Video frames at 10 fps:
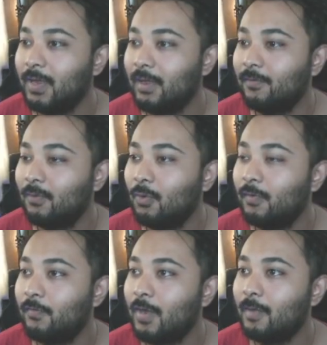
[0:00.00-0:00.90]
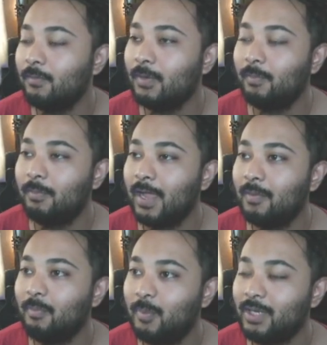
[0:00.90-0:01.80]
I overfarm by
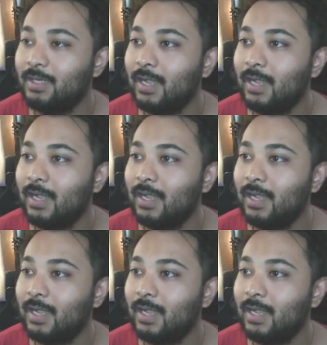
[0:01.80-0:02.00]
a bit.